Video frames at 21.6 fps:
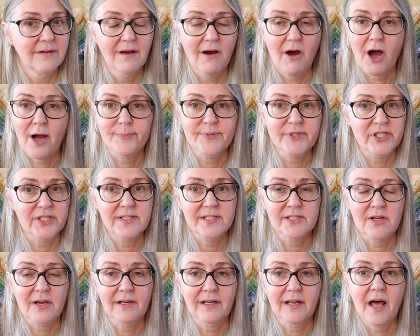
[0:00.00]
options
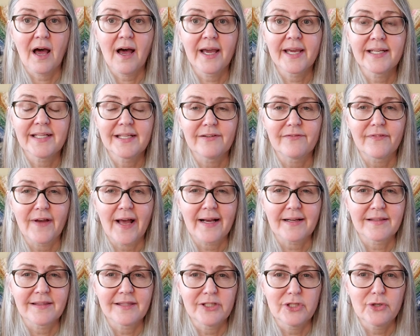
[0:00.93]
online. In
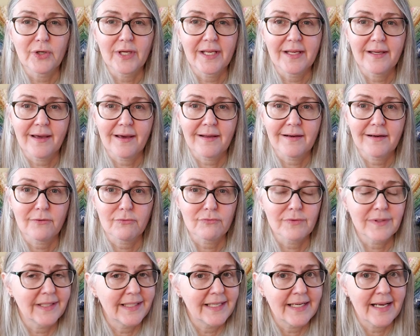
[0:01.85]
fact, you can get a
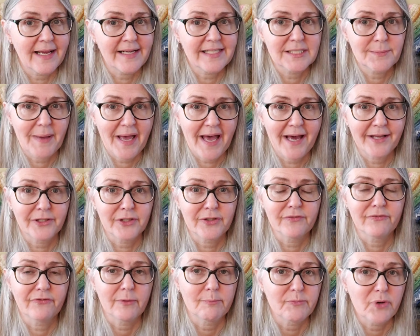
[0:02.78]
really nice pattern
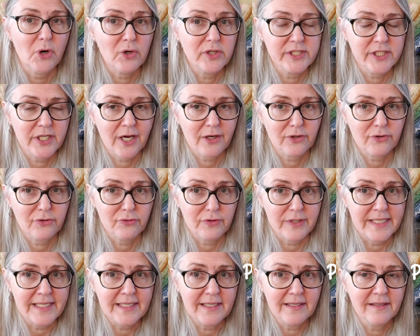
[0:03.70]
from Polka
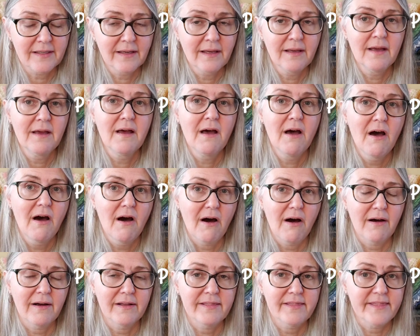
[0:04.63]
Creek
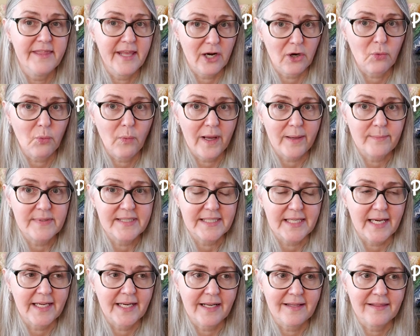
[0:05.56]
on their
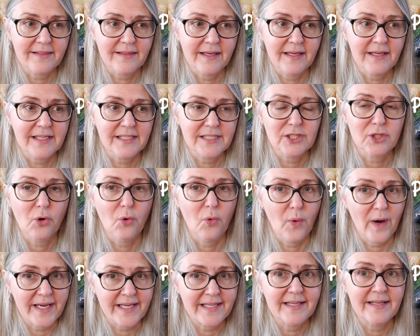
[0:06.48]
website. I think it's
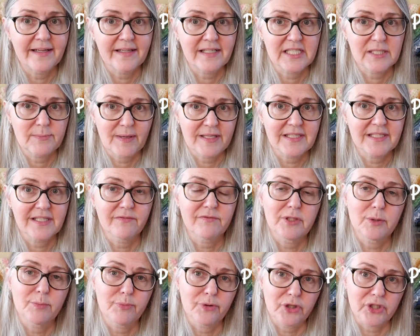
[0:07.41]
quite inexpensive
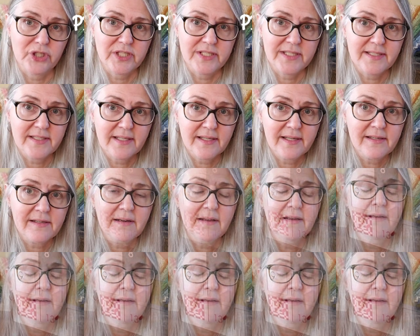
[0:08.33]
to purchase it.